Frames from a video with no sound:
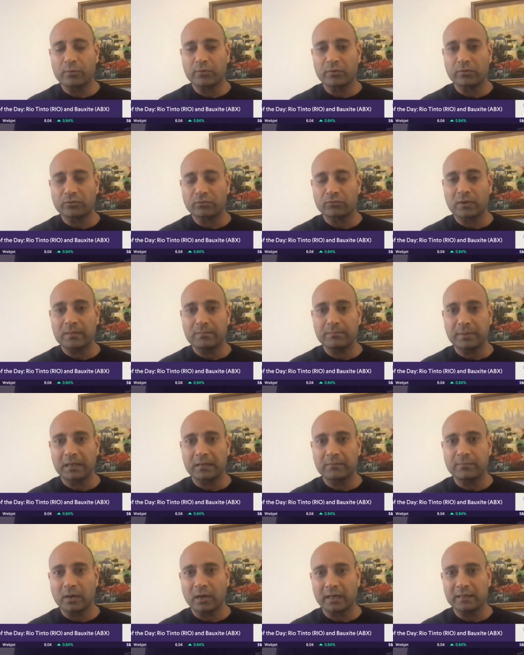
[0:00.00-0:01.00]
were the 3
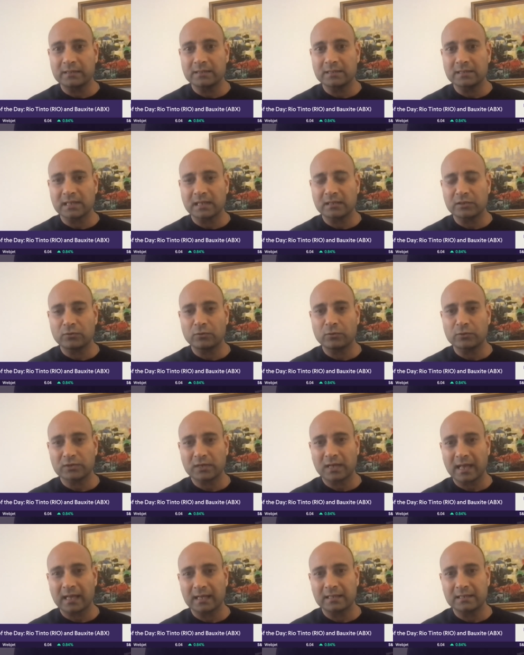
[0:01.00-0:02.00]
big miners, and you
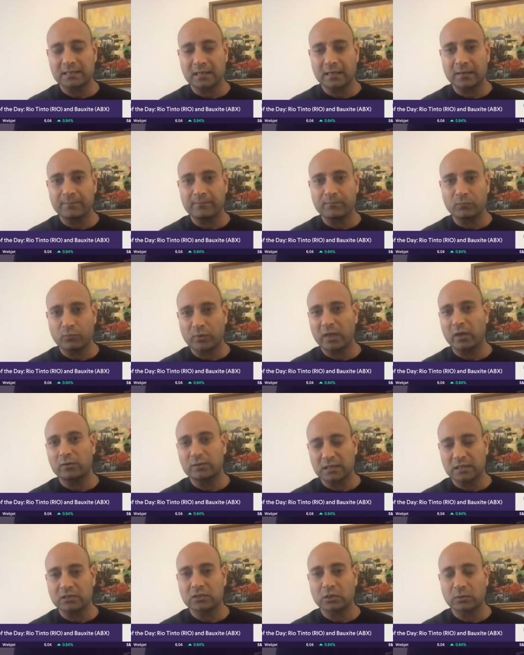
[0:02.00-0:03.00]
also had Rio
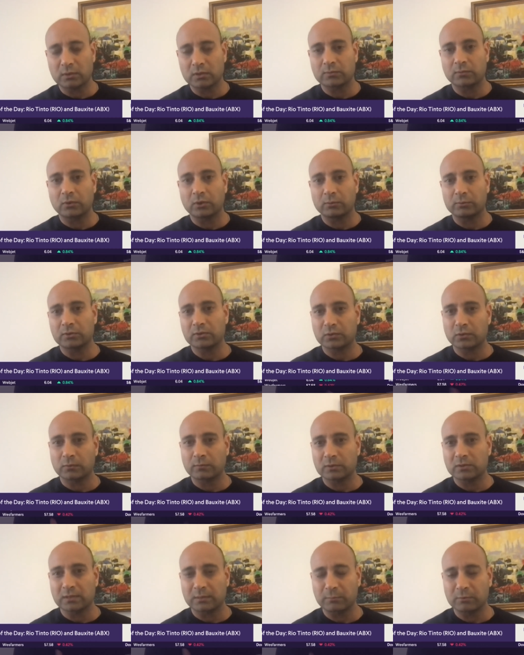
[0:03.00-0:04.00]
Tinto as well, which sort
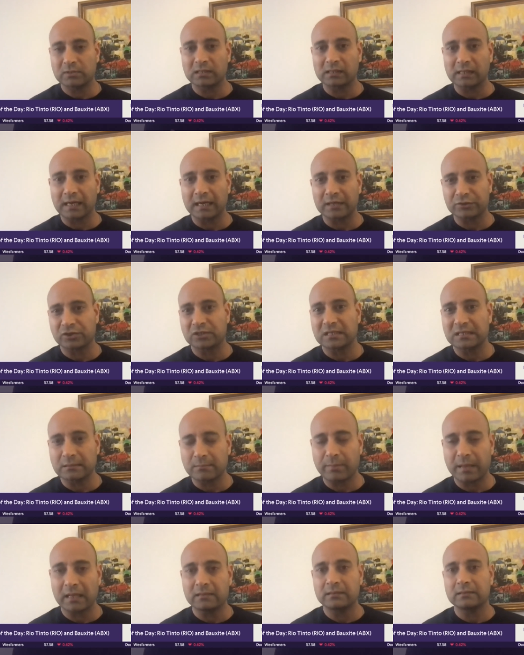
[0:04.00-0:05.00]
of was the largest
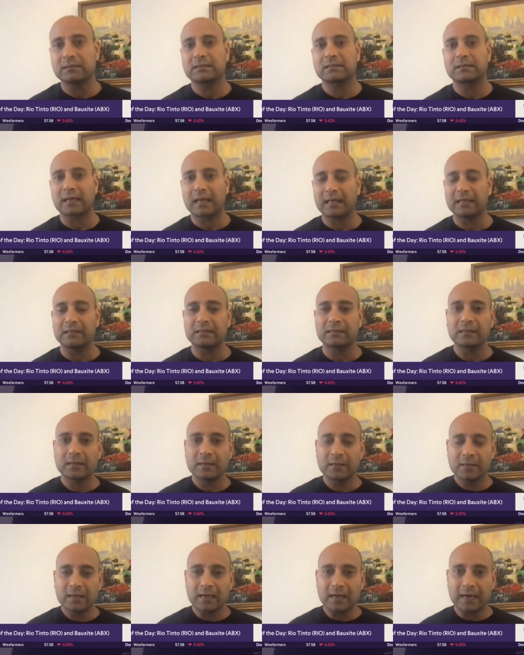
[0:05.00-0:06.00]
independent. And
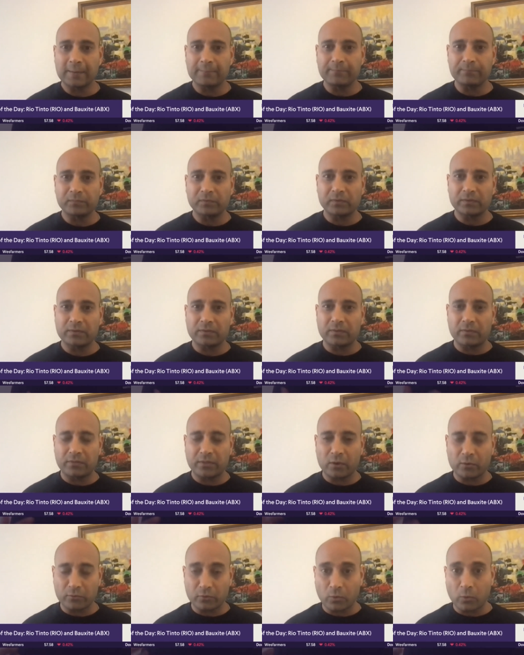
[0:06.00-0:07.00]

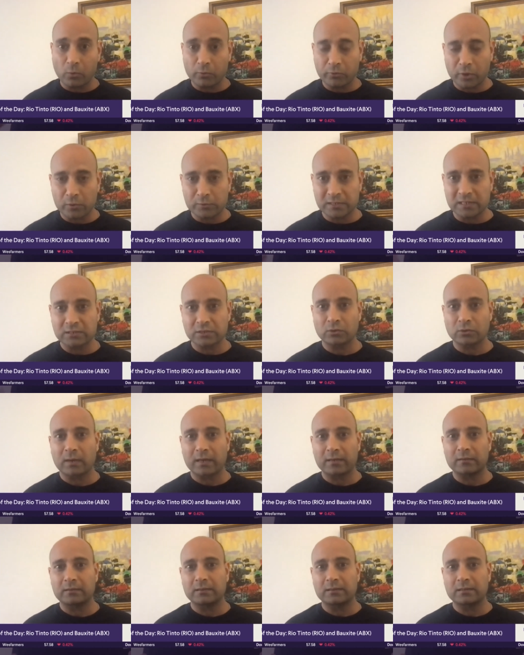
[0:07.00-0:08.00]
all those
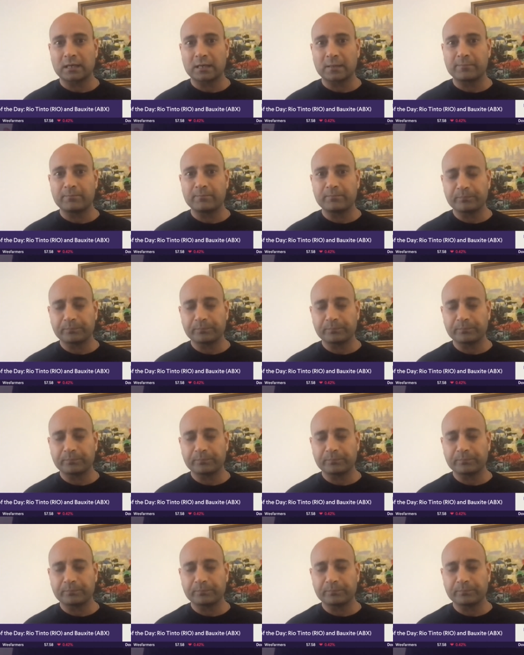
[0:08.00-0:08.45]
integrated